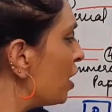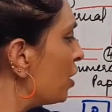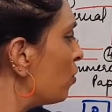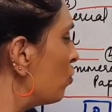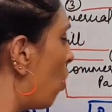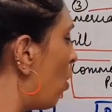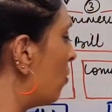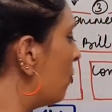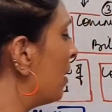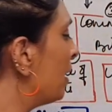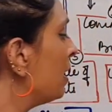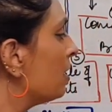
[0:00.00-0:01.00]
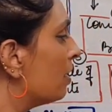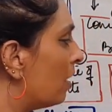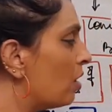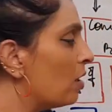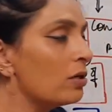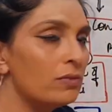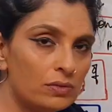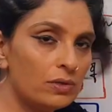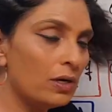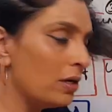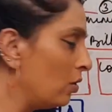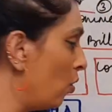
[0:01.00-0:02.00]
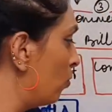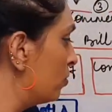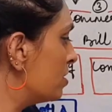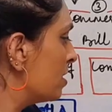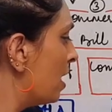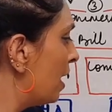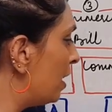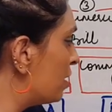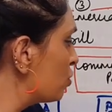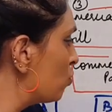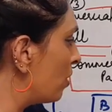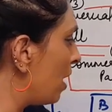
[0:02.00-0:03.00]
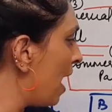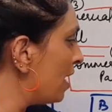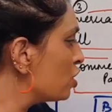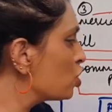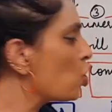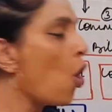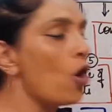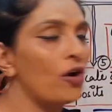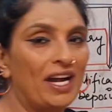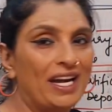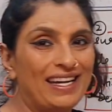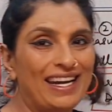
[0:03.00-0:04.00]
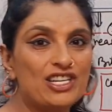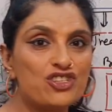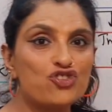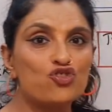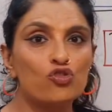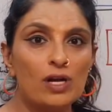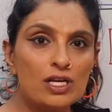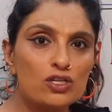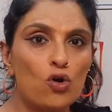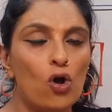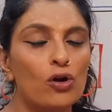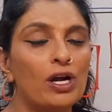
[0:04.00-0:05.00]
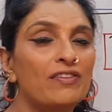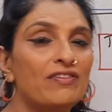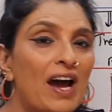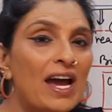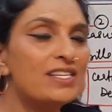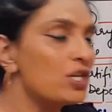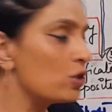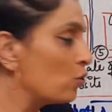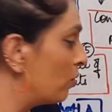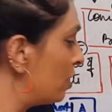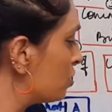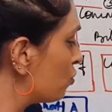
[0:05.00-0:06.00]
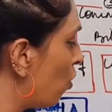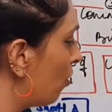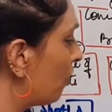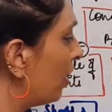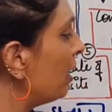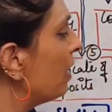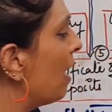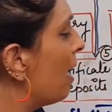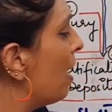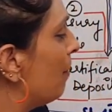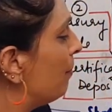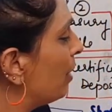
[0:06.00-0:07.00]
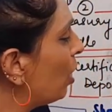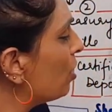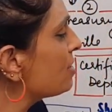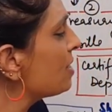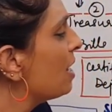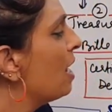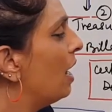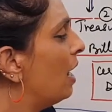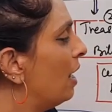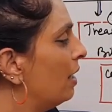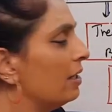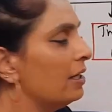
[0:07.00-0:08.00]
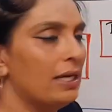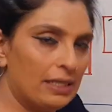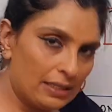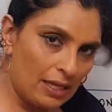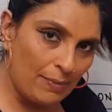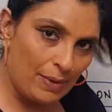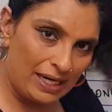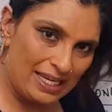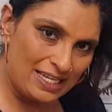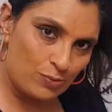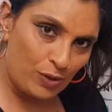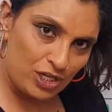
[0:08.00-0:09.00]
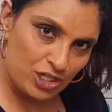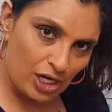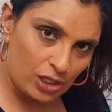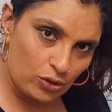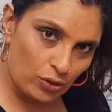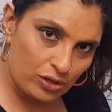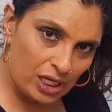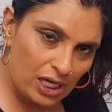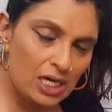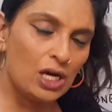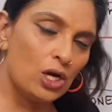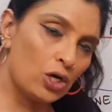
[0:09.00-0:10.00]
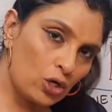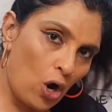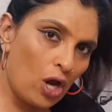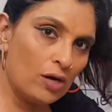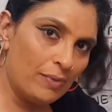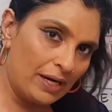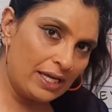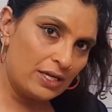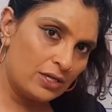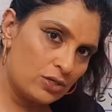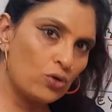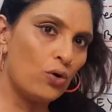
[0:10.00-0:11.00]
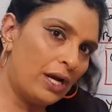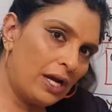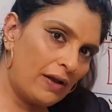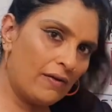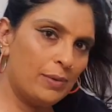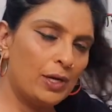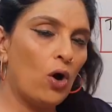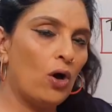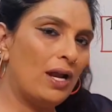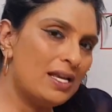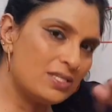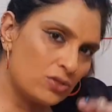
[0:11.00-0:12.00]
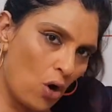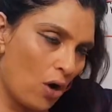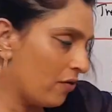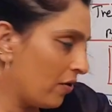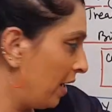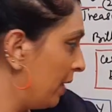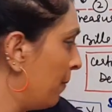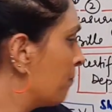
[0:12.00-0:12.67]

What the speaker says: rate on call money loans is known as call rate. It is known as call rate. Why is it known as call rate? Because the money is being charged on the call money. So it will be called as call rate.